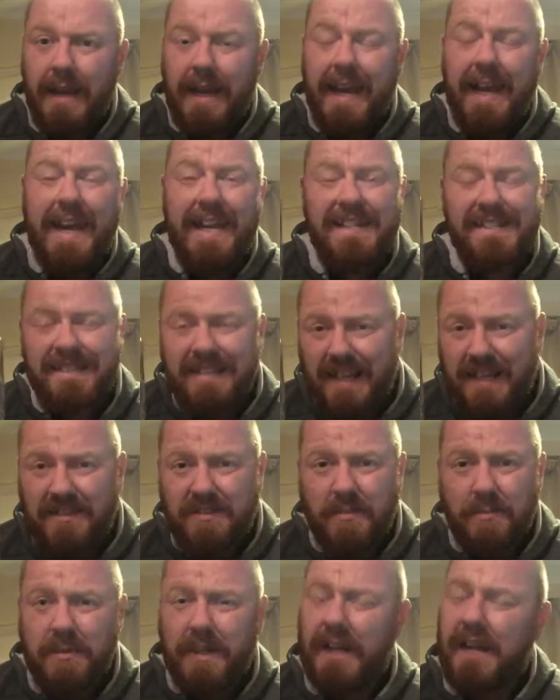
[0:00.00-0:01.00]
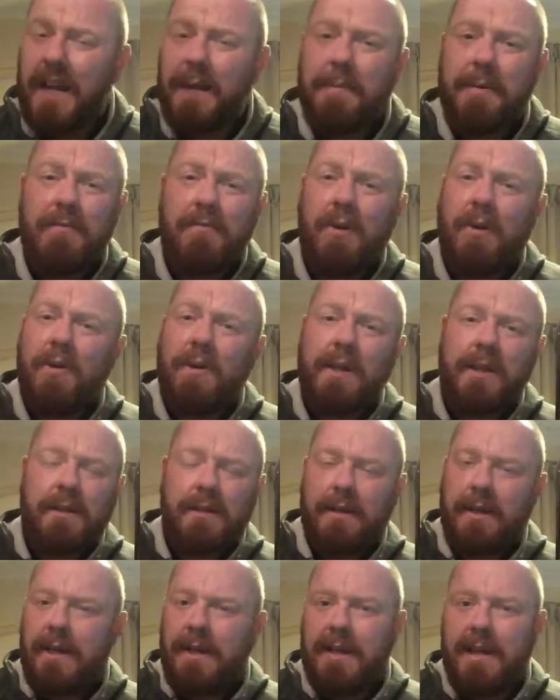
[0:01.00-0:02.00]
It is subtle, don't get me wrong, it,
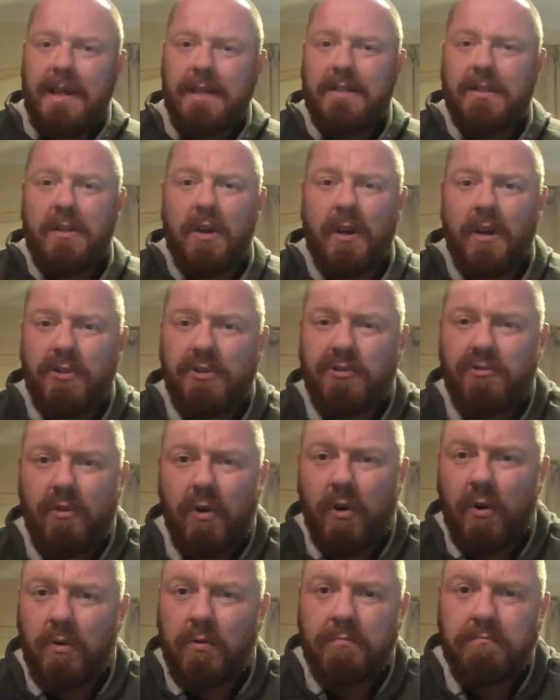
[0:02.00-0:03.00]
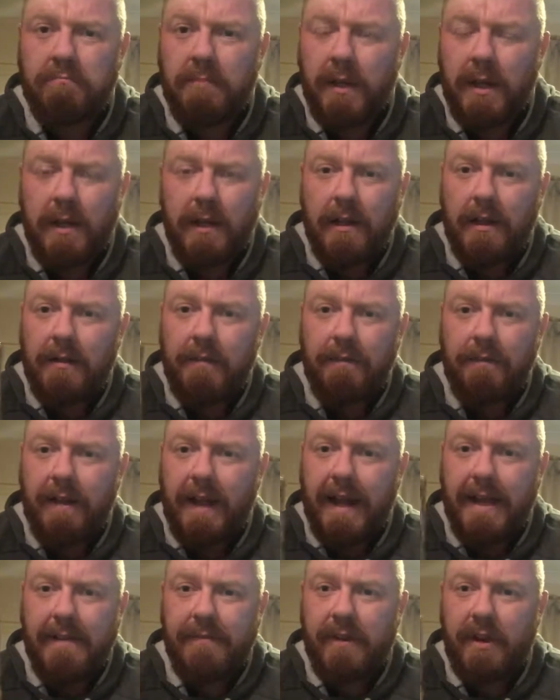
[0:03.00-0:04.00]
it, it's not a strong
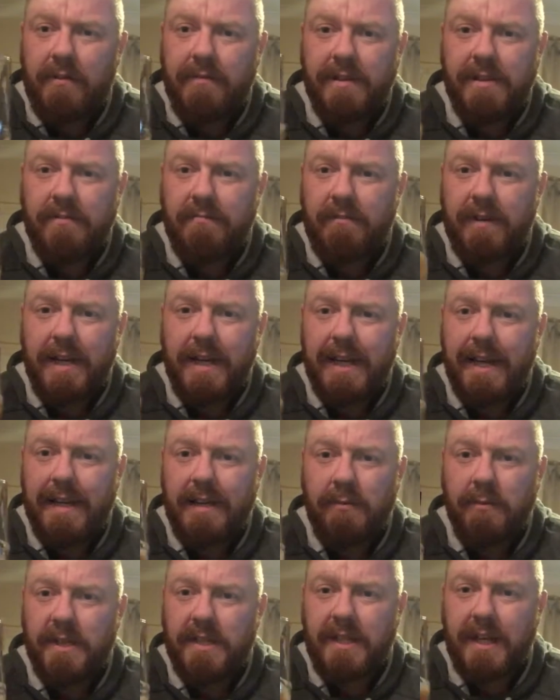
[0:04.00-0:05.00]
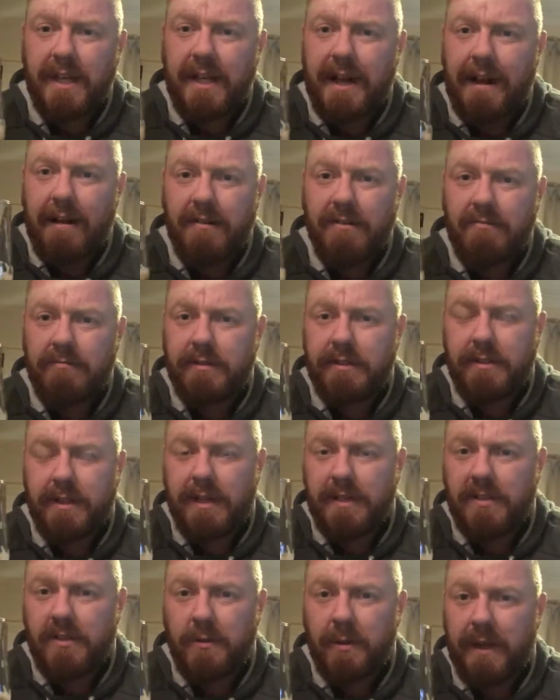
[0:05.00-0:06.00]
flavour, there isn't really any whiskey
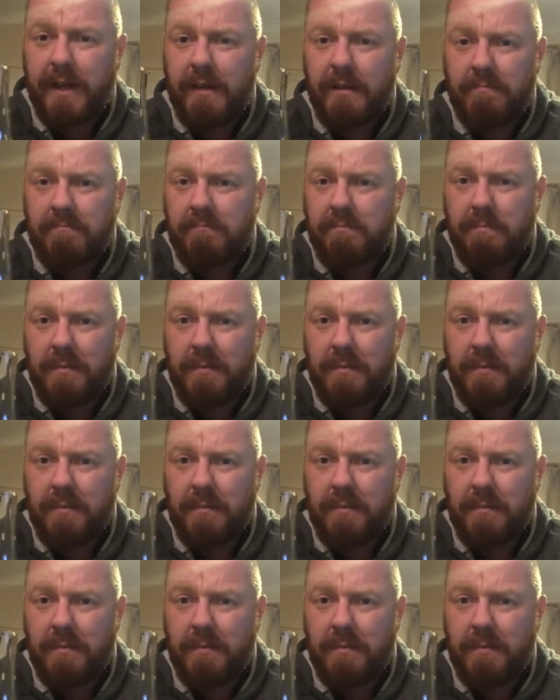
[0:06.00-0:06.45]
characteristic to it,